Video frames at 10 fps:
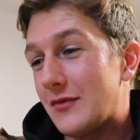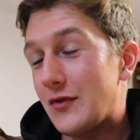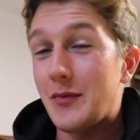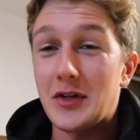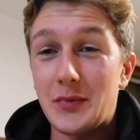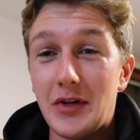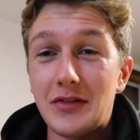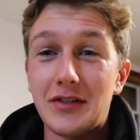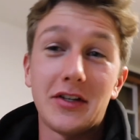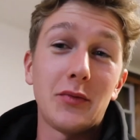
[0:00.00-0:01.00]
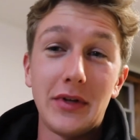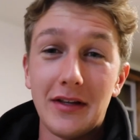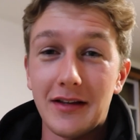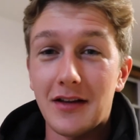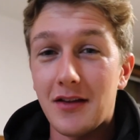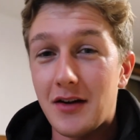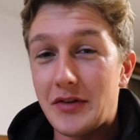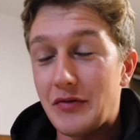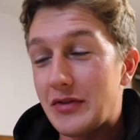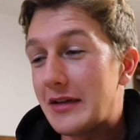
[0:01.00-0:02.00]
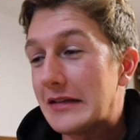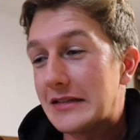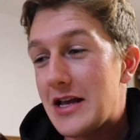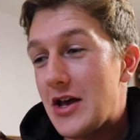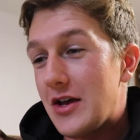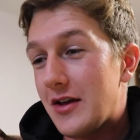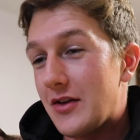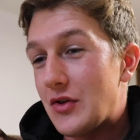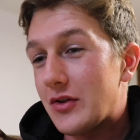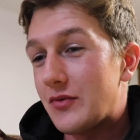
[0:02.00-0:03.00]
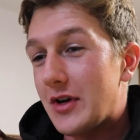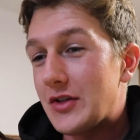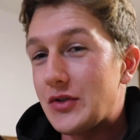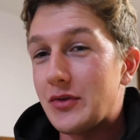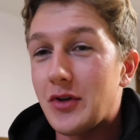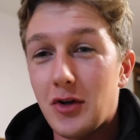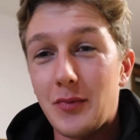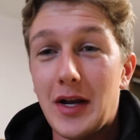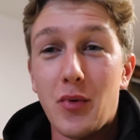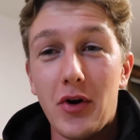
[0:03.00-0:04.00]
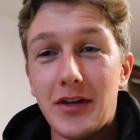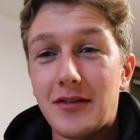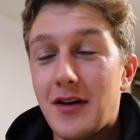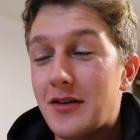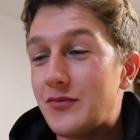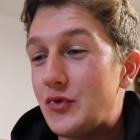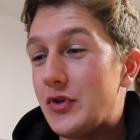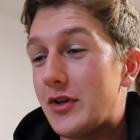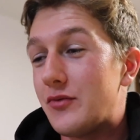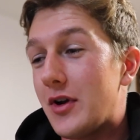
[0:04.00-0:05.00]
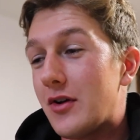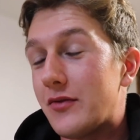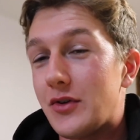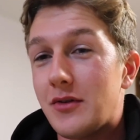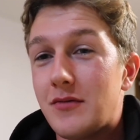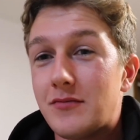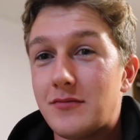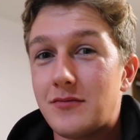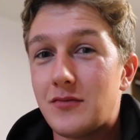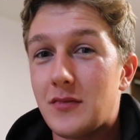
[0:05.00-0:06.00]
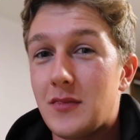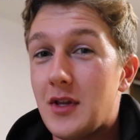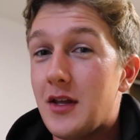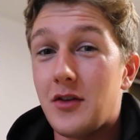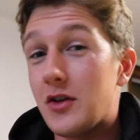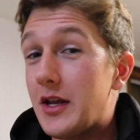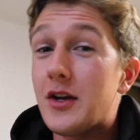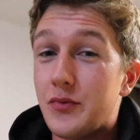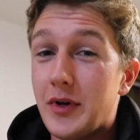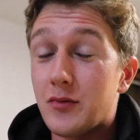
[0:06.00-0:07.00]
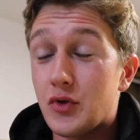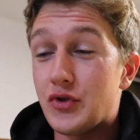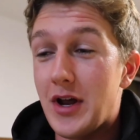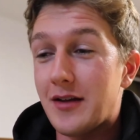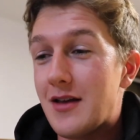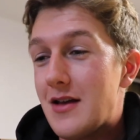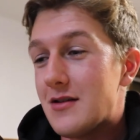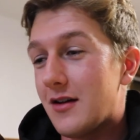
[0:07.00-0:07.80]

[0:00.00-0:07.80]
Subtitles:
from experience, it could be like a lot of different things. You could run into a curb at a parking lot. You could run over, you could hit a railroad track.